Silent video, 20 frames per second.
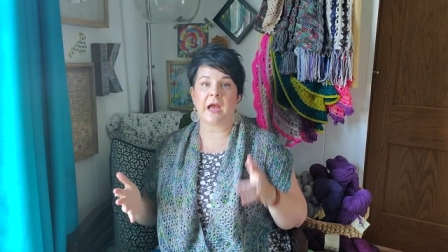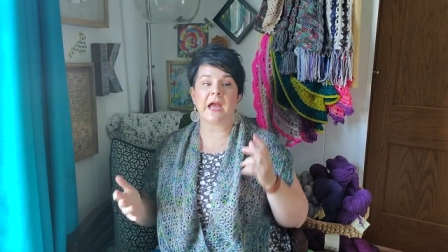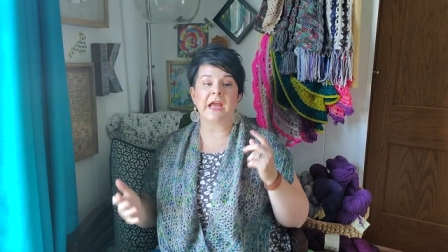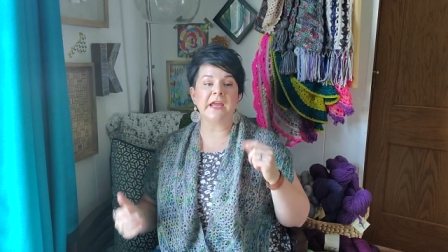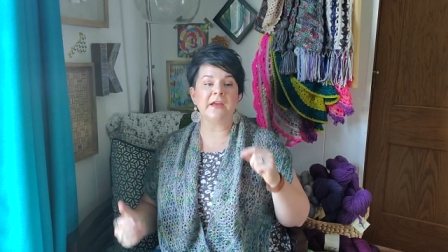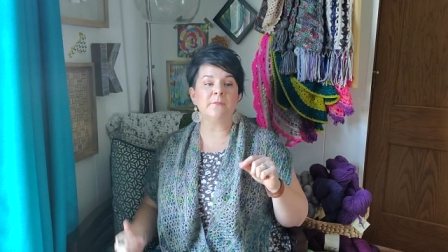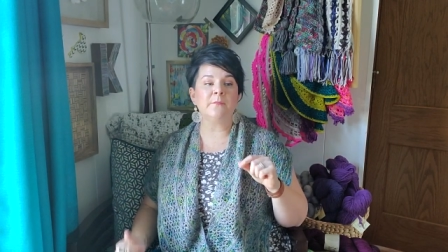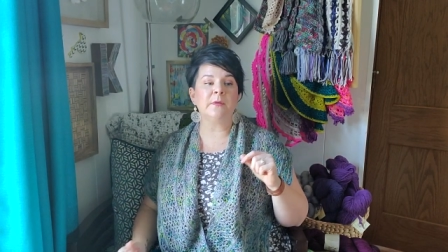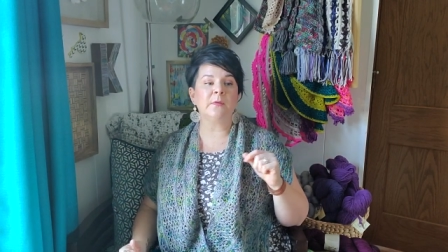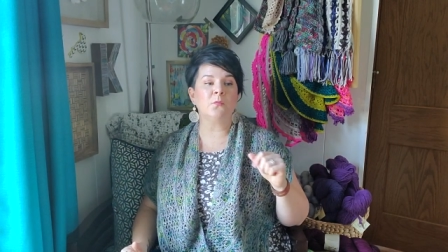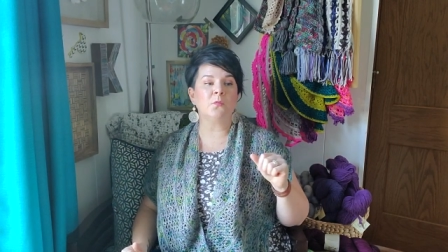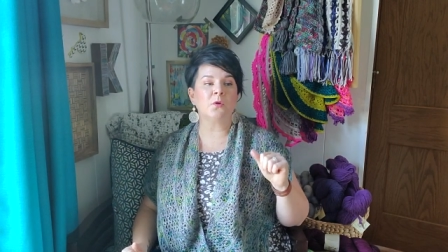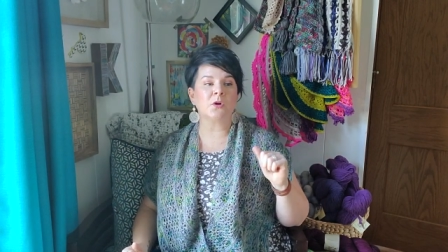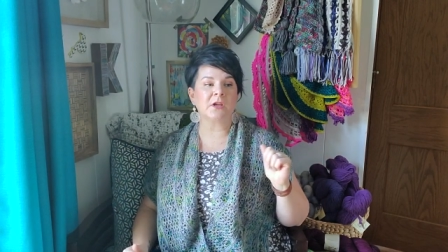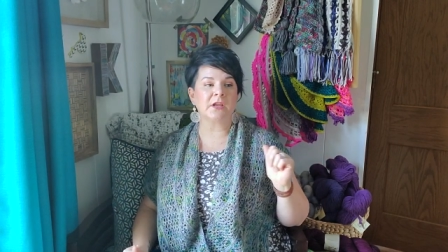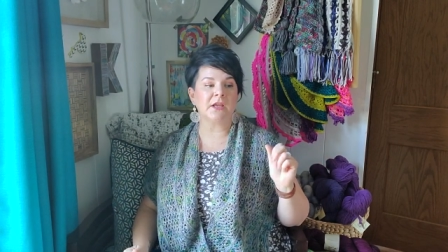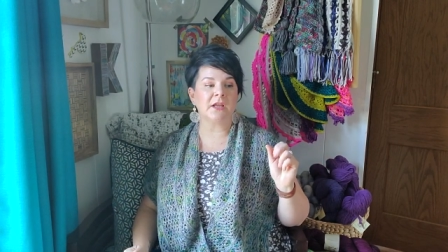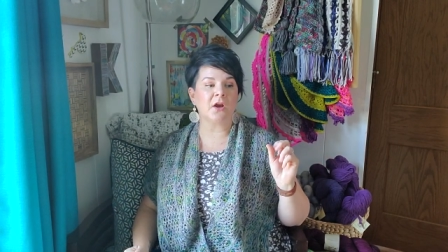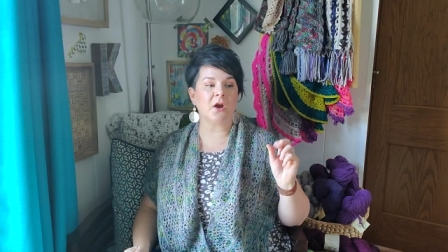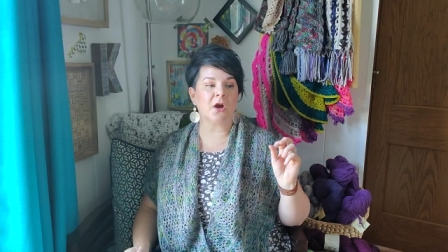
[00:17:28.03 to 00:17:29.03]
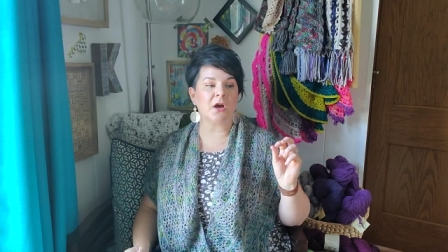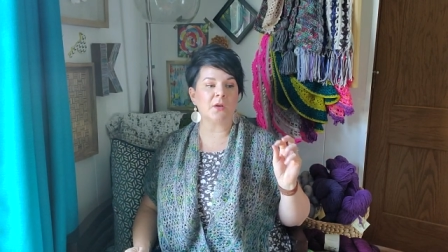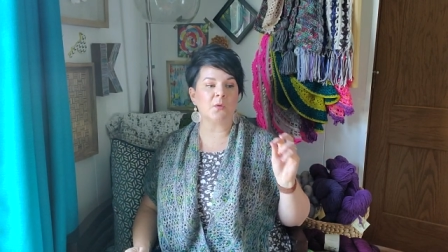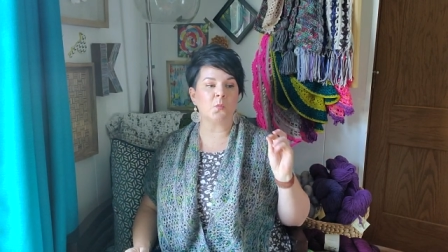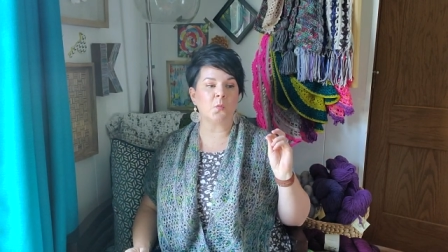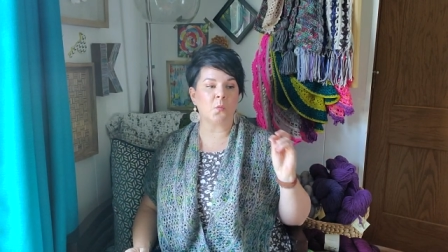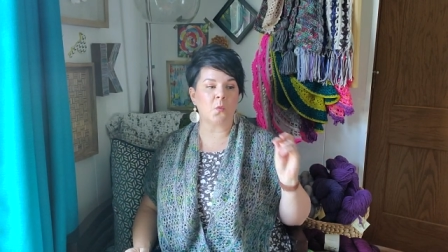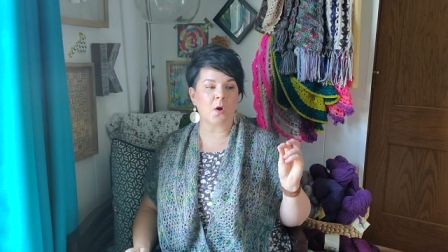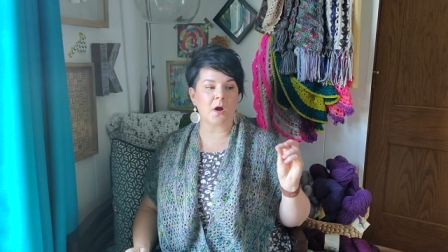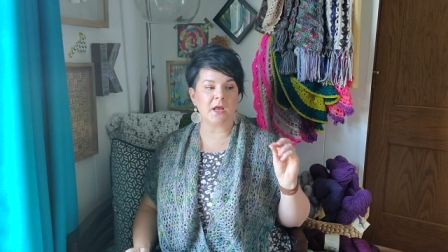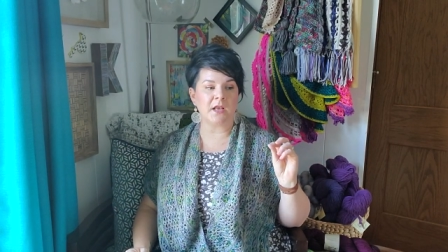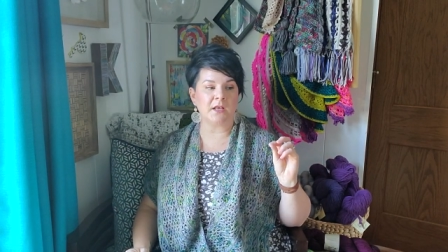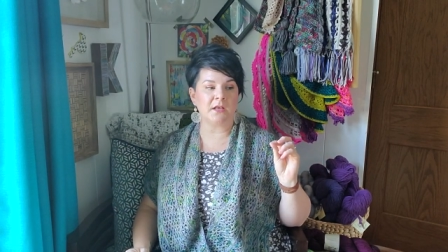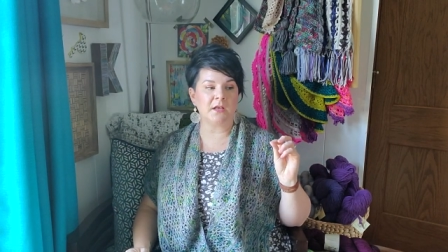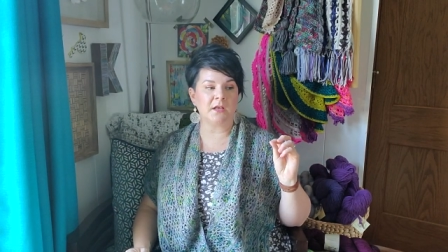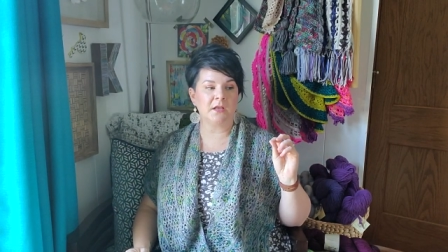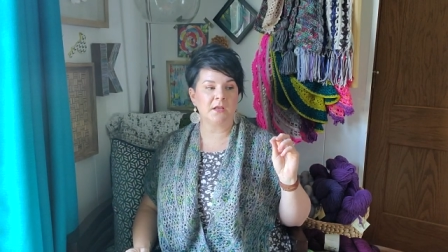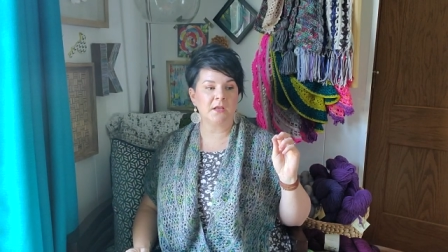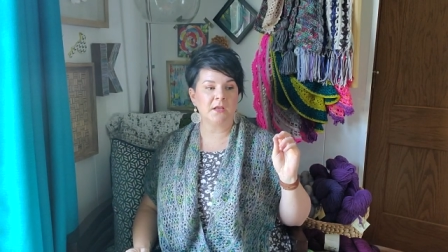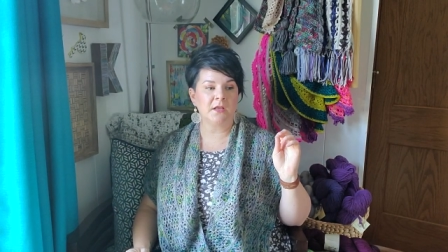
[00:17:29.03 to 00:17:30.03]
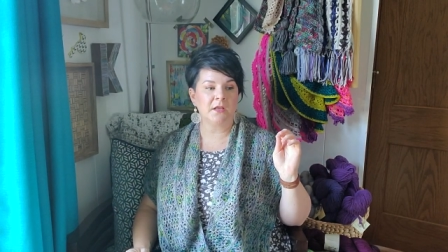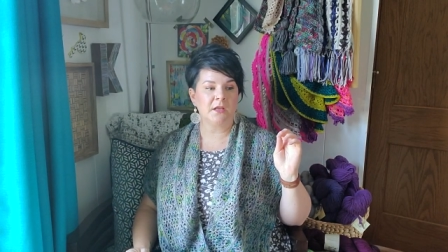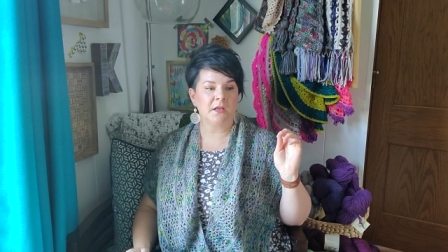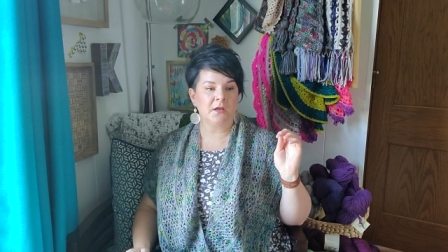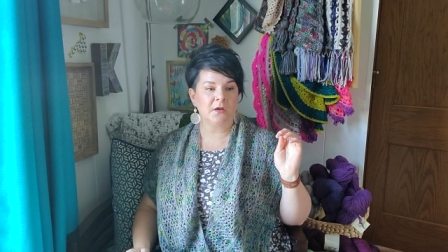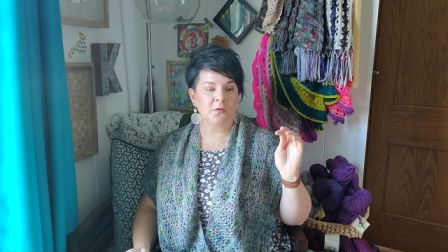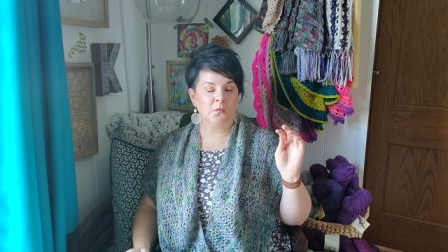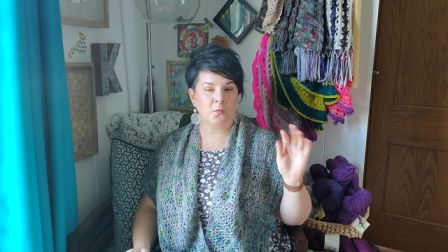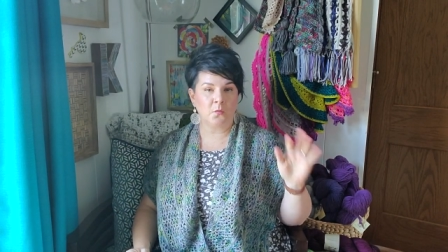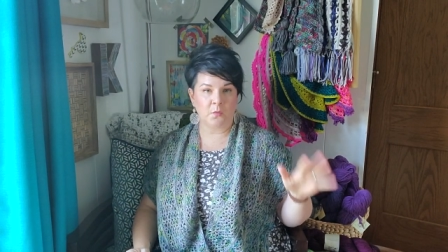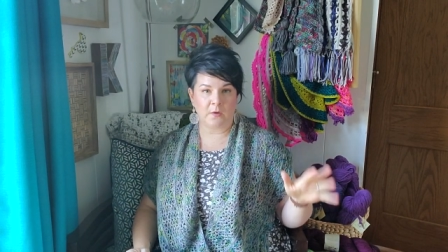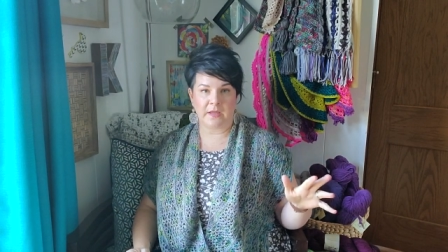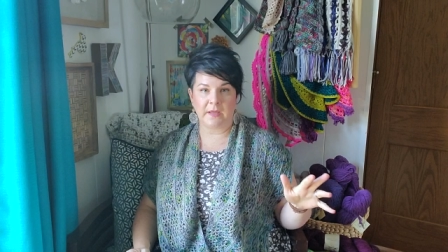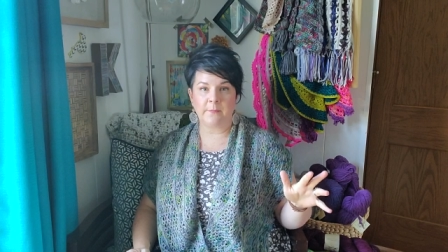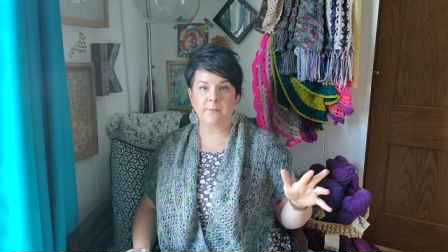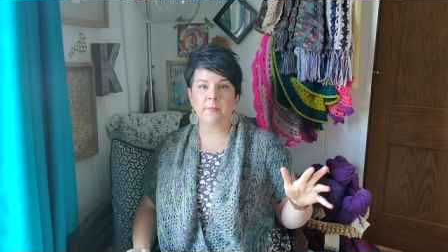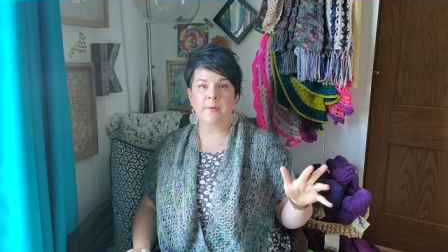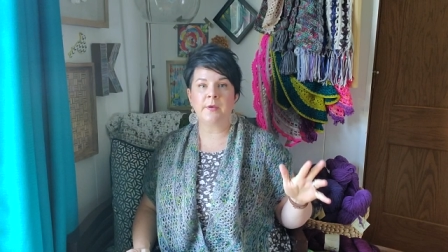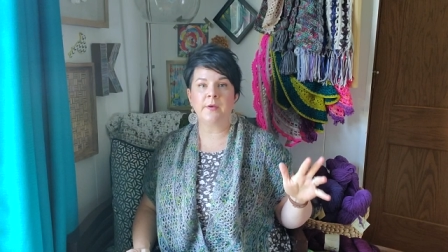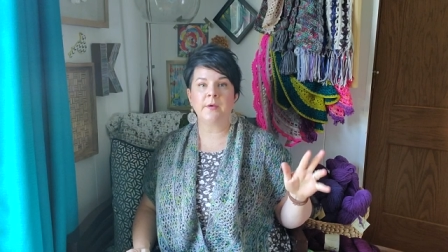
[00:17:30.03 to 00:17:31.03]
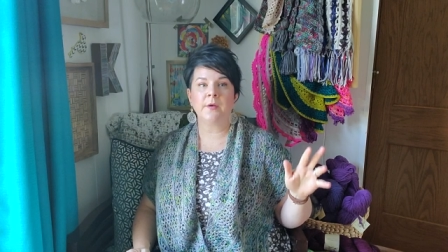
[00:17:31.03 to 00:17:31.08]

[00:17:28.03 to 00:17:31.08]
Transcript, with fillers: I have been working on one WIP